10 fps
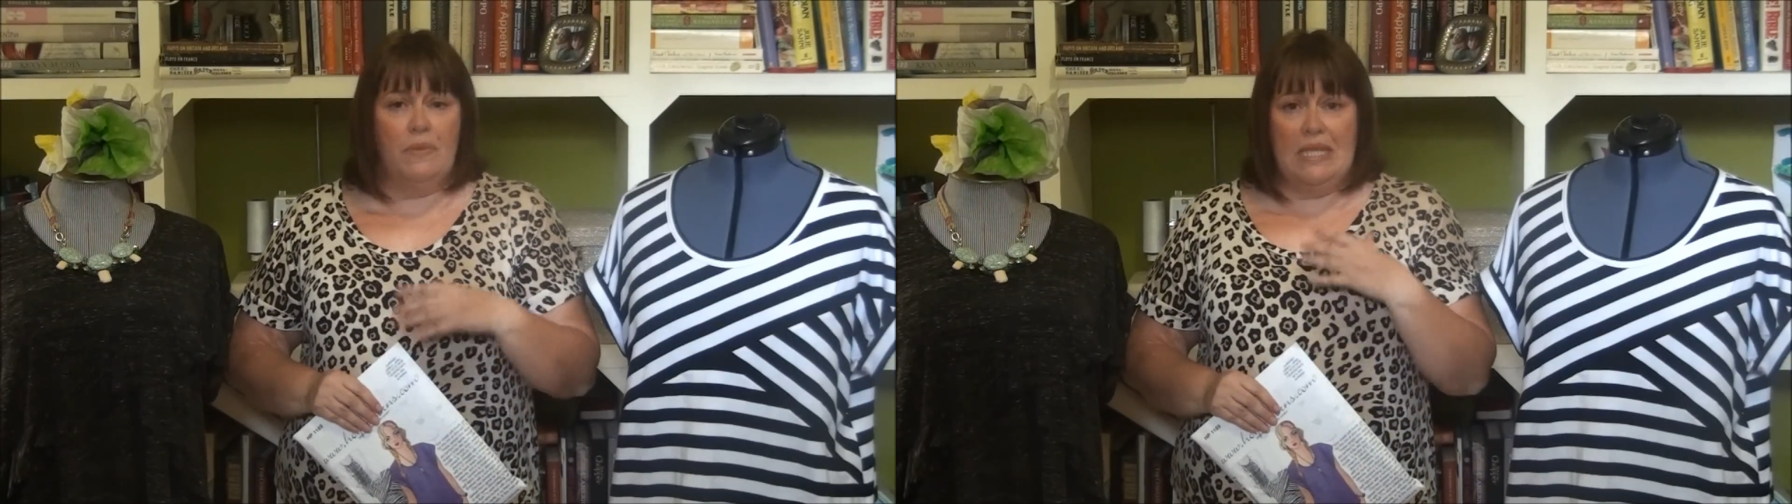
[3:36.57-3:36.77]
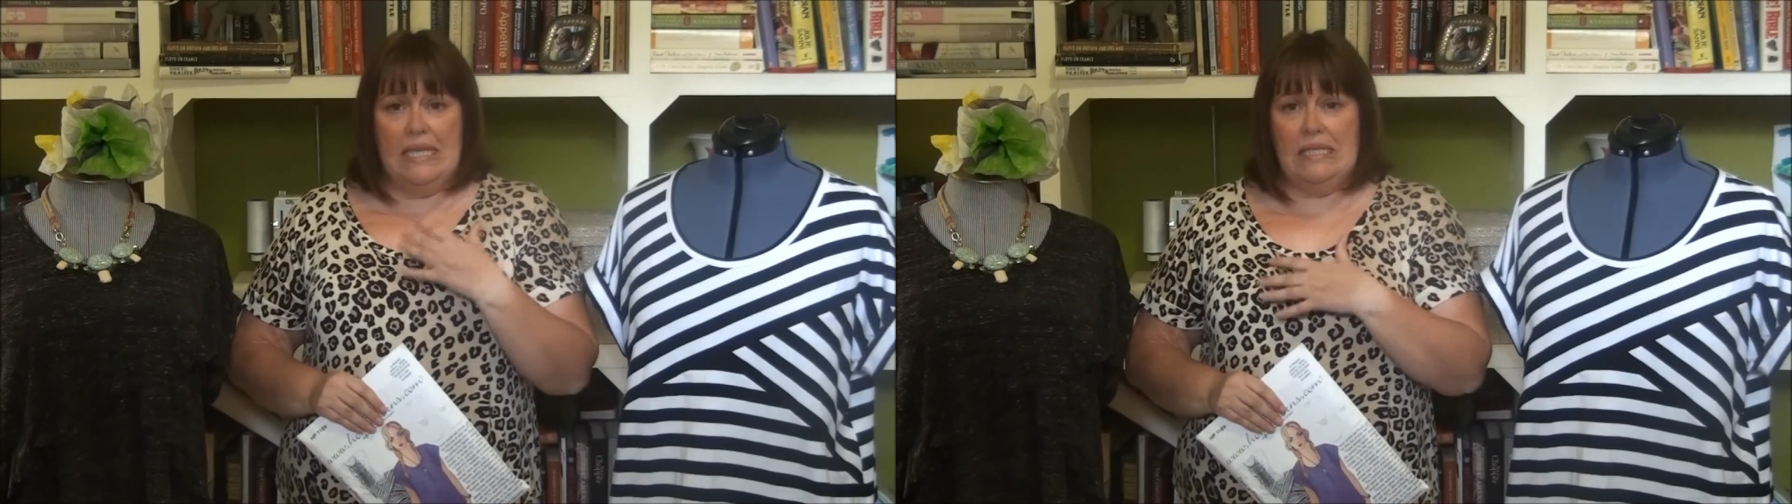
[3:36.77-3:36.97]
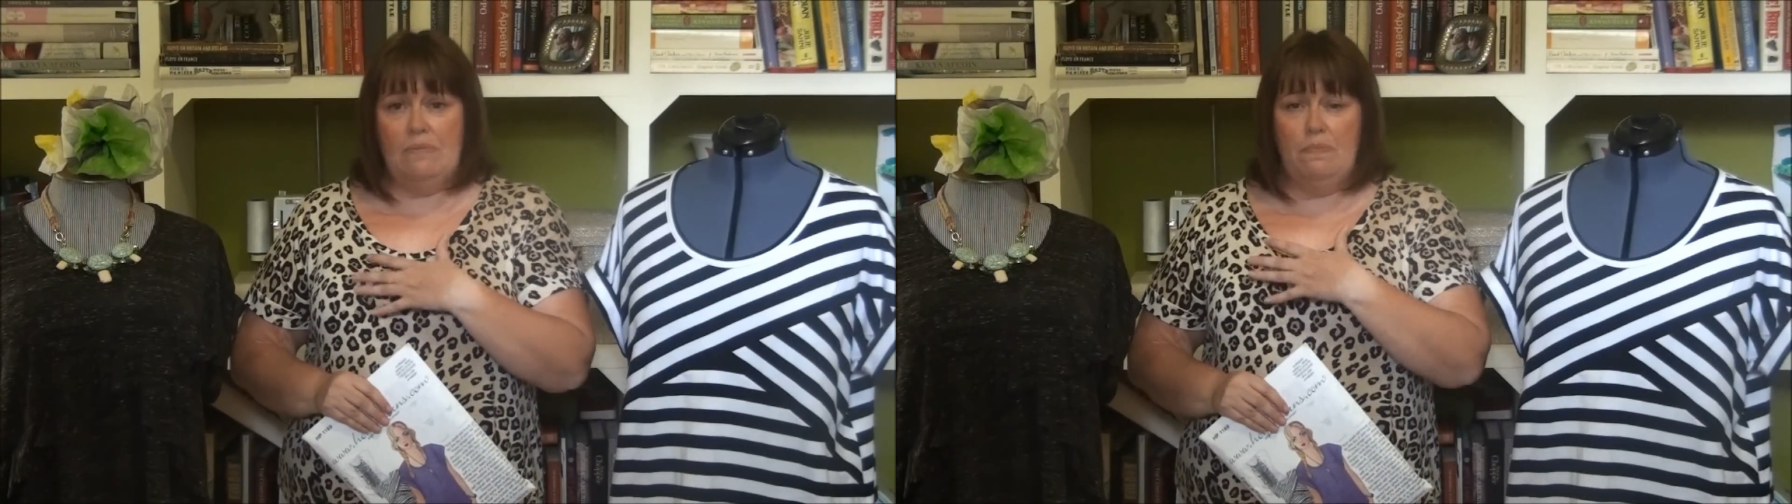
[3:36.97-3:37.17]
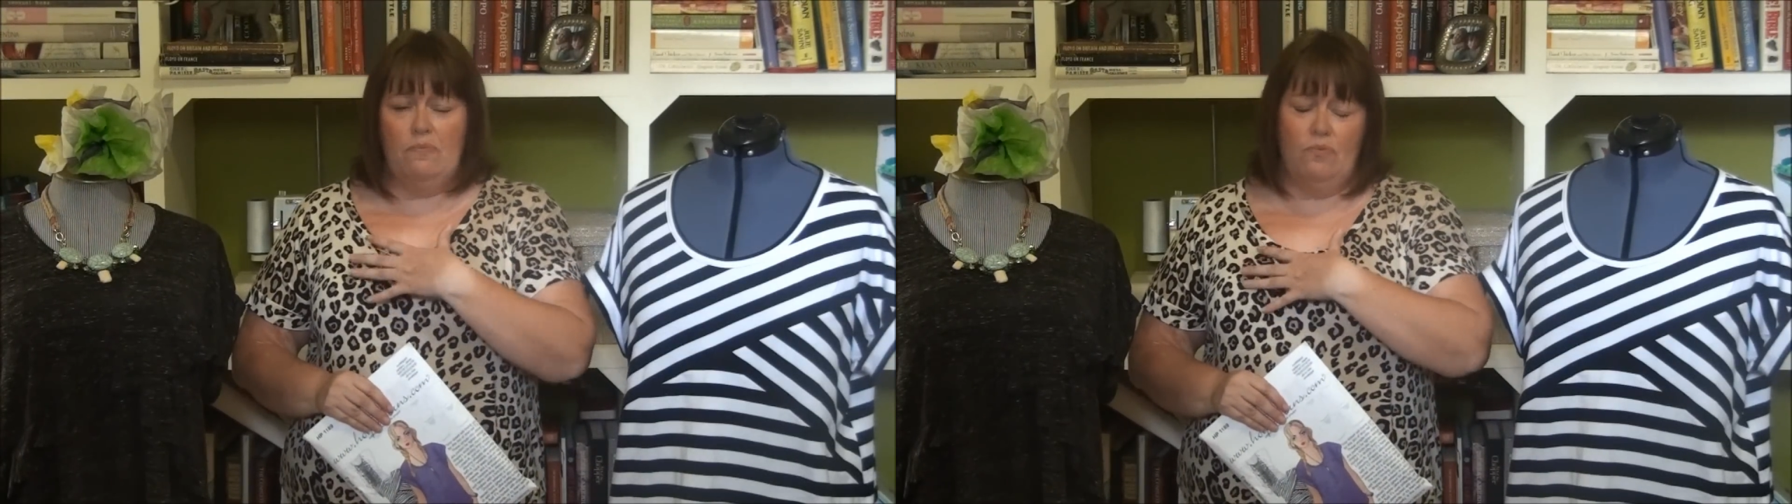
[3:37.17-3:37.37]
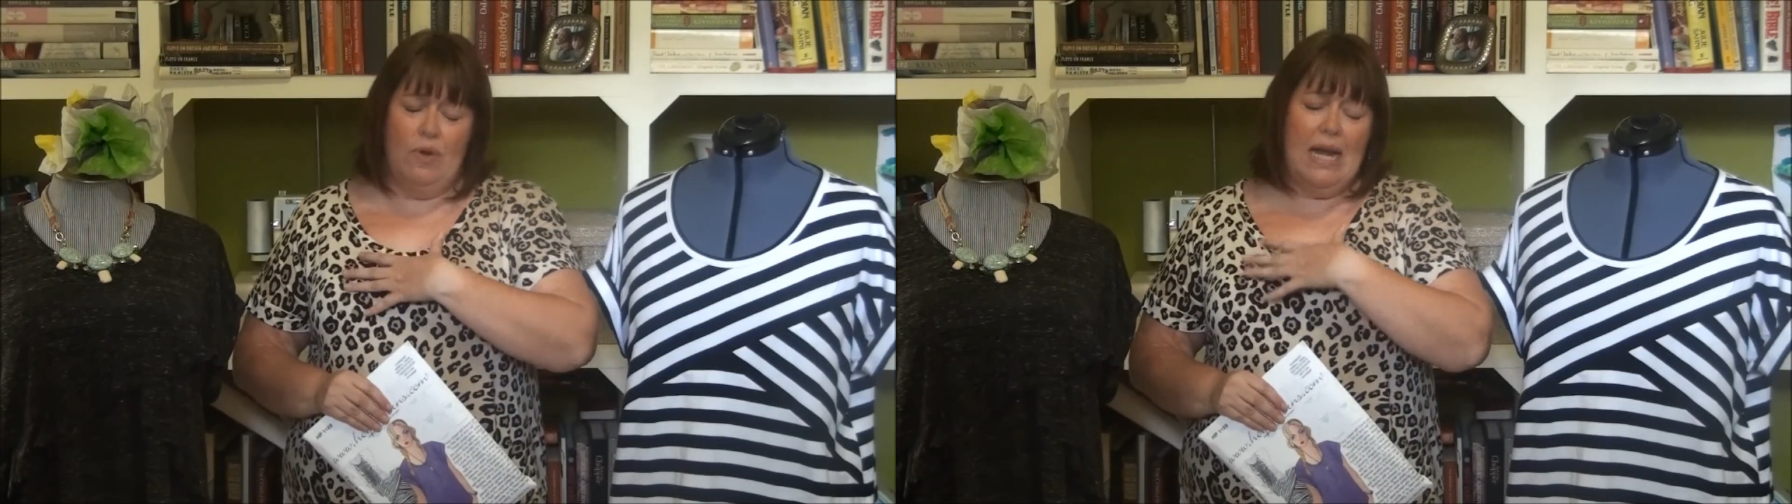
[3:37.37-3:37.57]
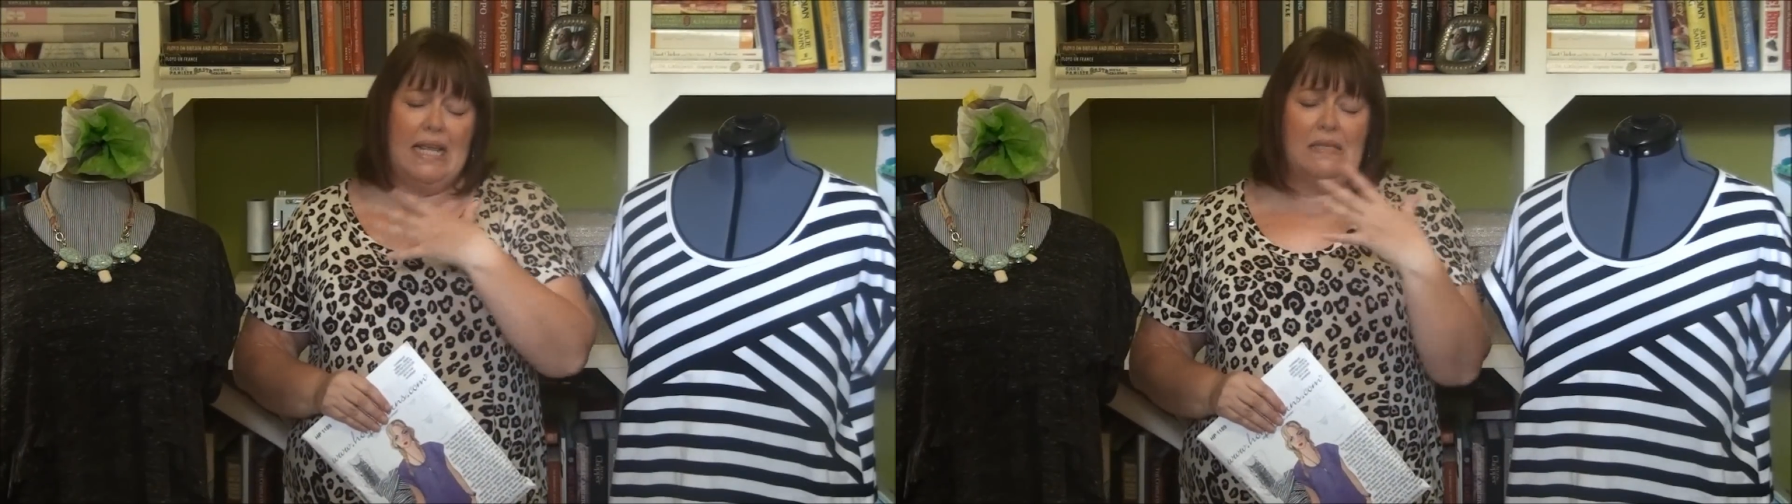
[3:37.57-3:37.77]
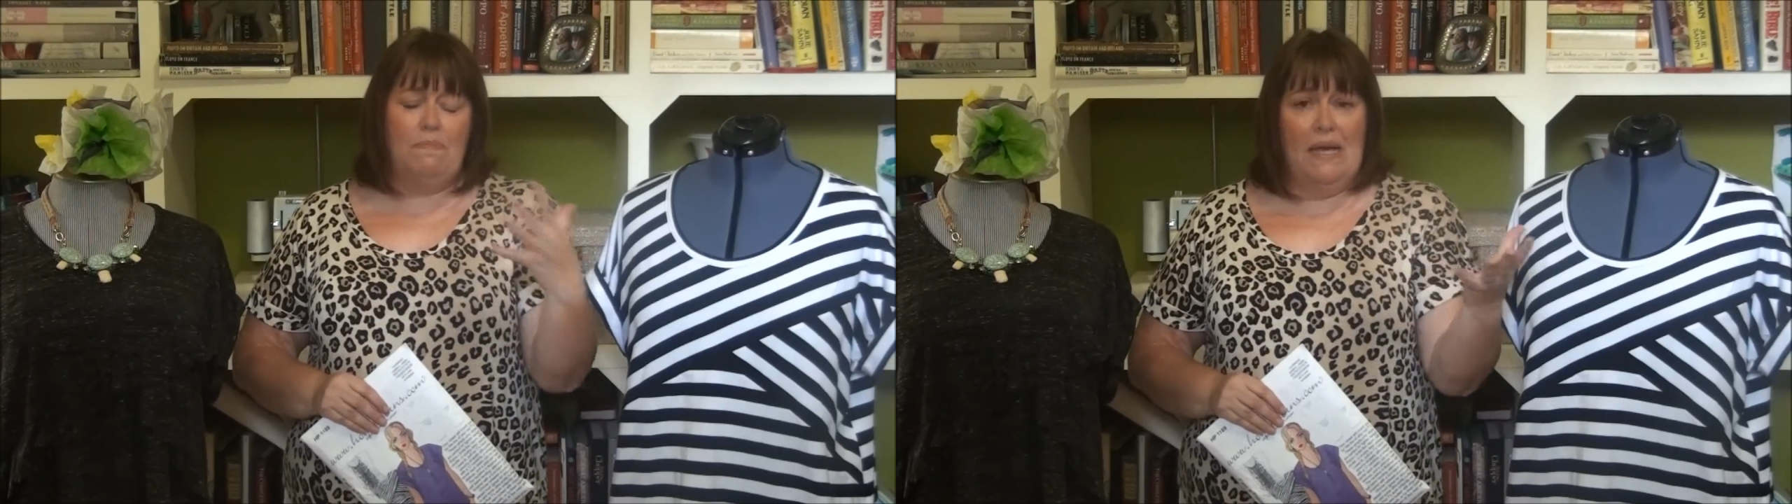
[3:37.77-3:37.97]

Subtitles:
This really is